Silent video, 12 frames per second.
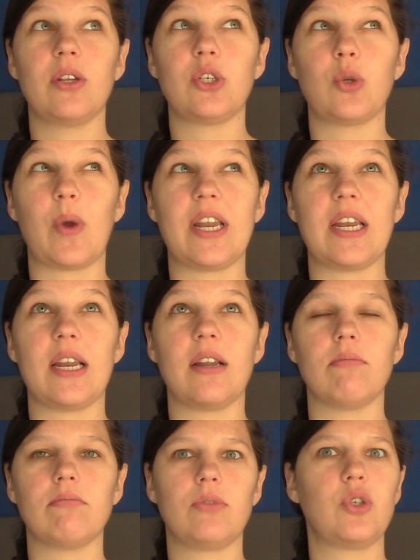
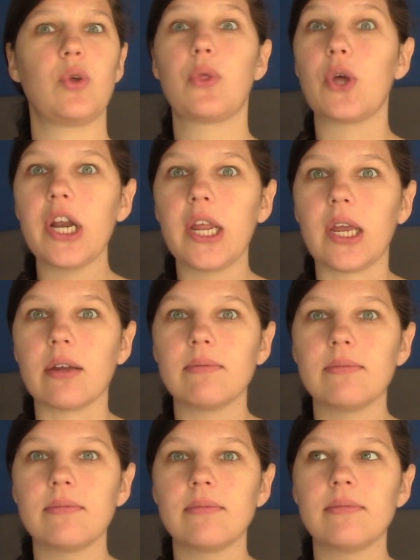30.
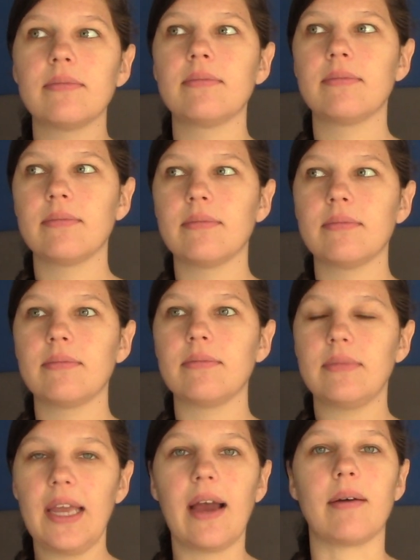
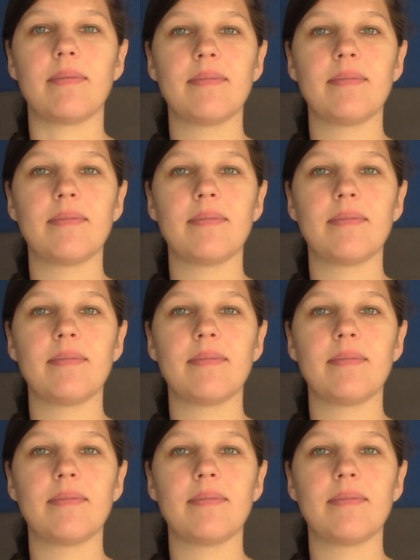Yeah.